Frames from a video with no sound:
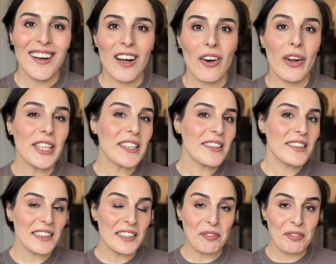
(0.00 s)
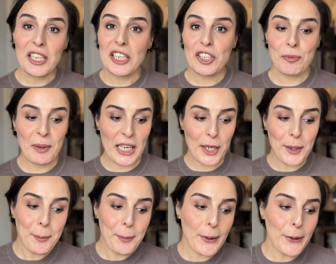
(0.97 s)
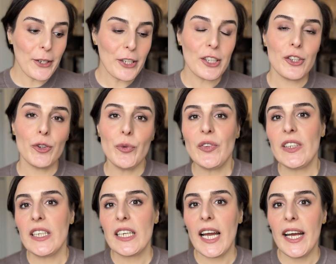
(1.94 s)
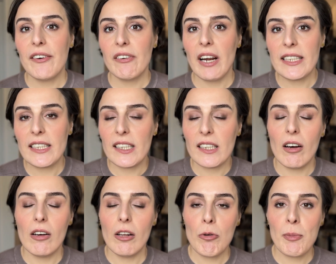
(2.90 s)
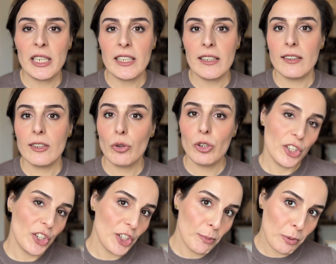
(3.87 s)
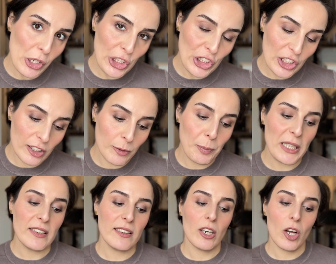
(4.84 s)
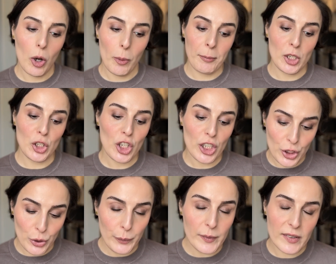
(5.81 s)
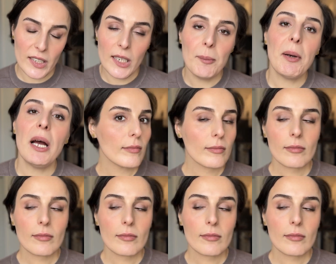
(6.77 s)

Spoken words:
All right, this is the finished makeup look using and ranking all of my Sonia G brushes based on how much I use them.